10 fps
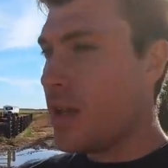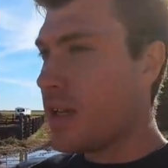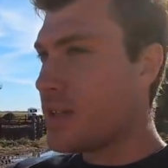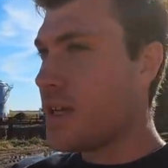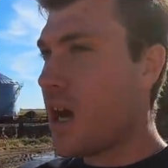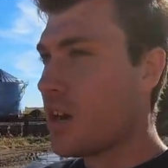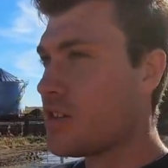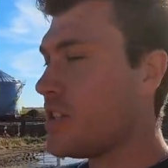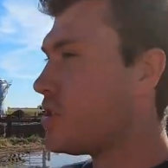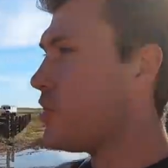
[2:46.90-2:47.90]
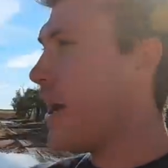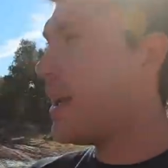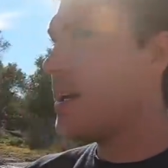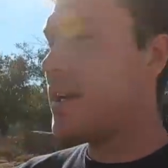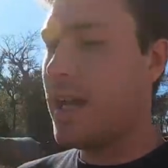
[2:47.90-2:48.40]
get the auger
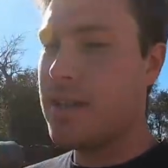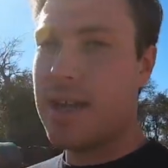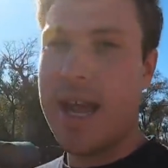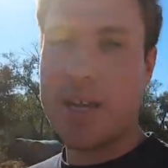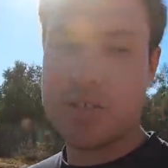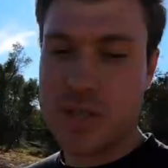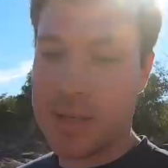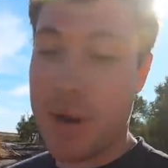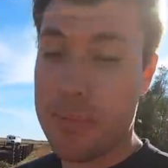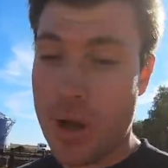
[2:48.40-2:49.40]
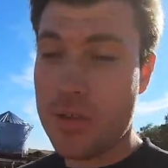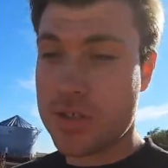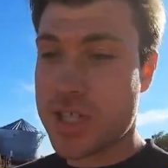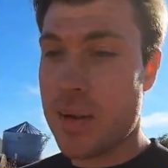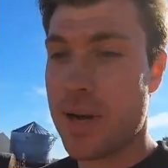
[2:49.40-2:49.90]
situated, and then actually my
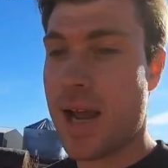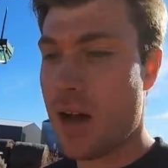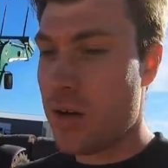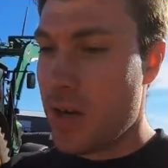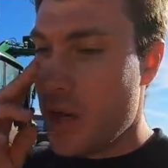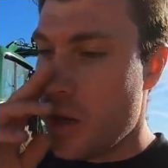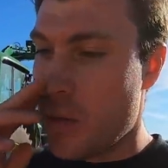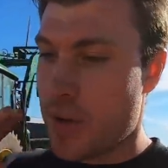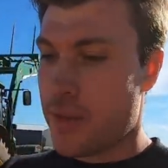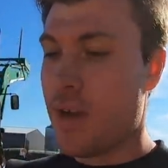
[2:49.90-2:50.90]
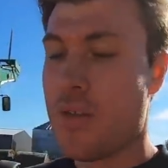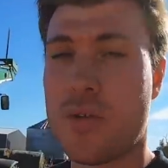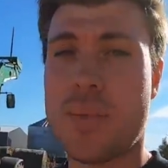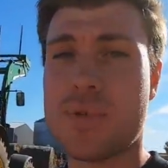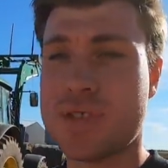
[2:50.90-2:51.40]
brother's coming out with another
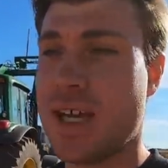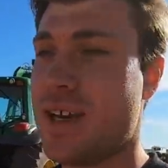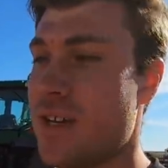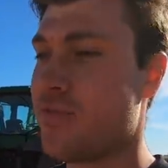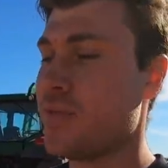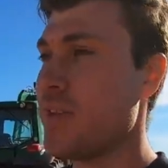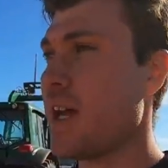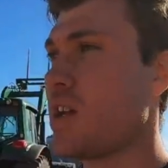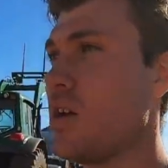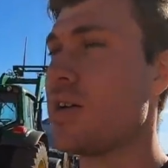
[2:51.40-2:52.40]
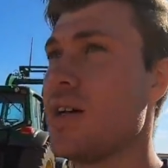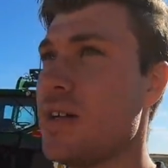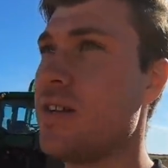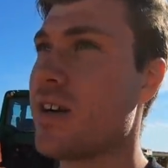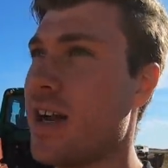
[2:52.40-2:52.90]
representative from Lankota,
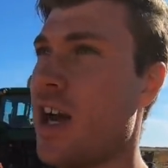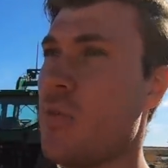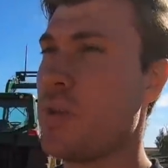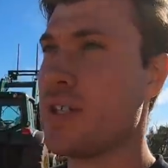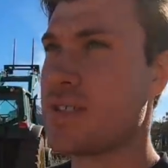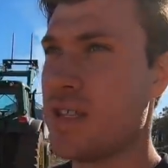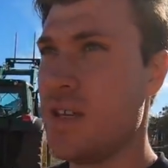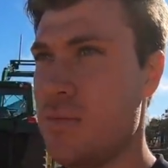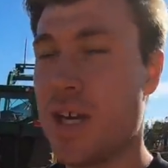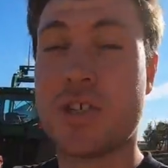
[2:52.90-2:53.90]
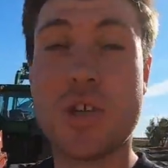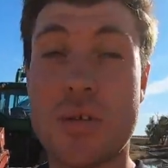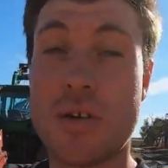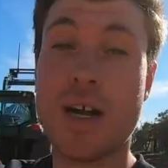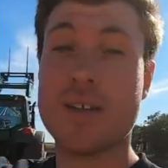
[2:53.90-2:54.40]
and they're gonna help us make sure
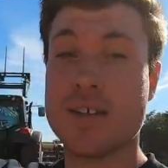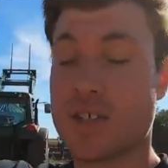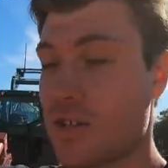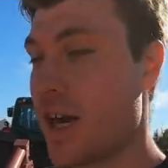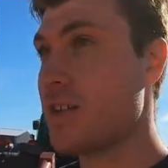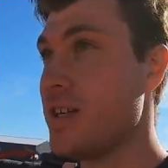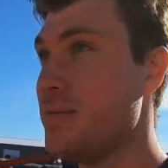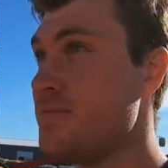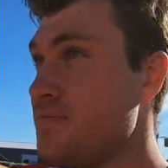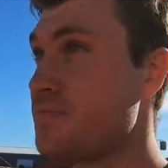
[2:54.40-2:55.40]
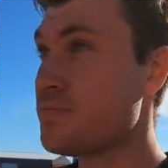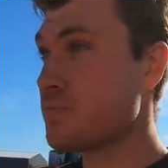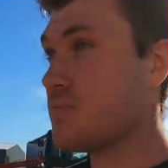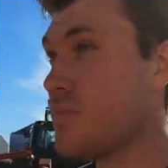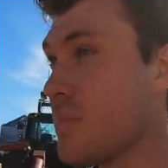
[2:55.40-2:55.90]
we're running this correctly.
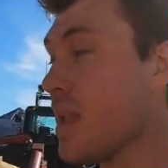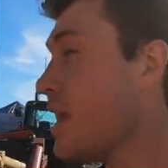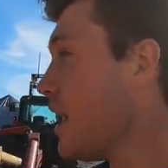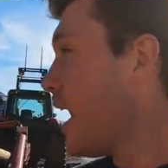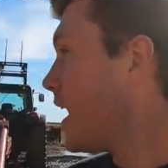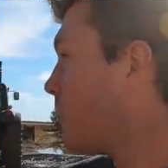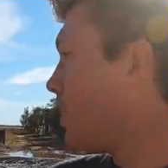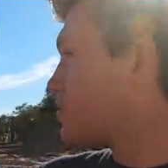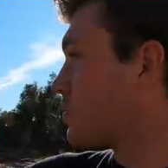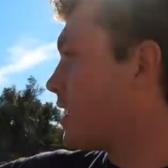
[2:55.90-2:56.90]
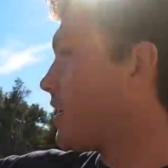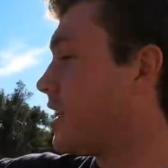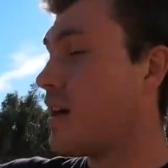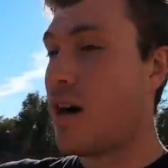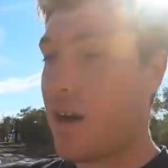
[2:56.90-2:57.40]
And I'm also gonna
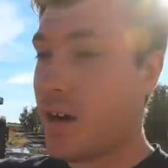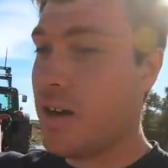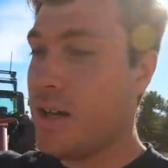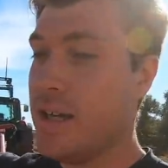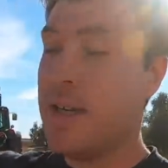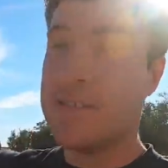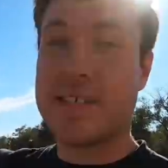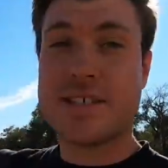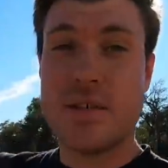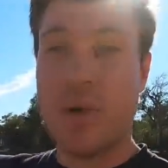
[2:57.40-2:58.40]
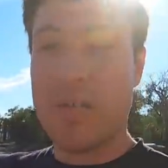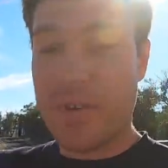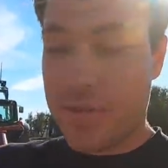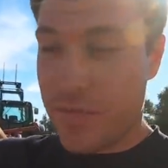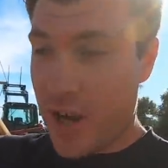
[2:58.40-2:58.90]
get our sixty-one
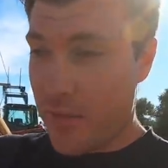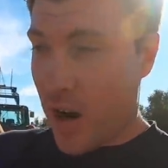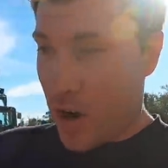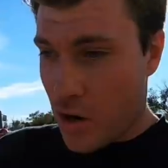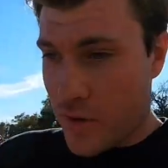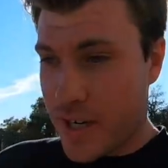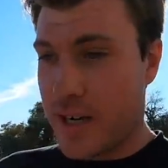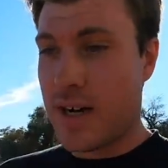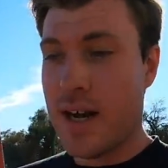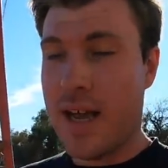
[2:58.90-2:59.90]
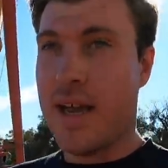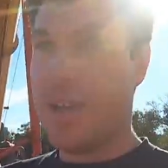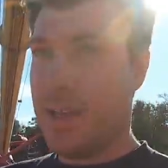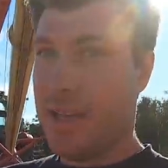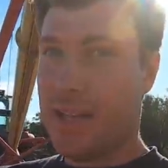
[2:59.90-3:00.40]
fifty-five R over here,
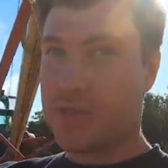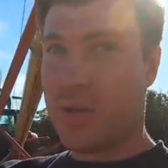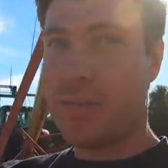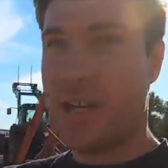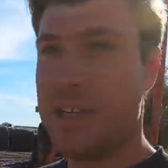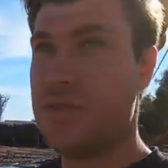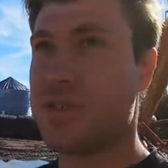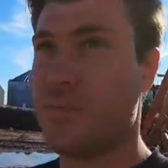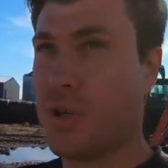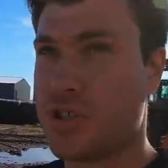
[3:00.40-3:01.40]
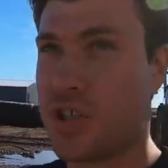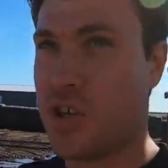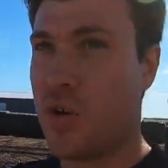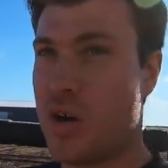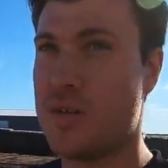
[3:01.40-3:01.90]
and that's what I'm gonna use to push the
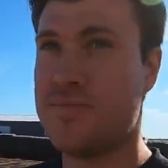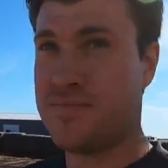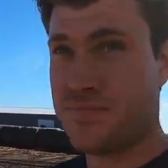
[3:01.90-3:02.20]
corn.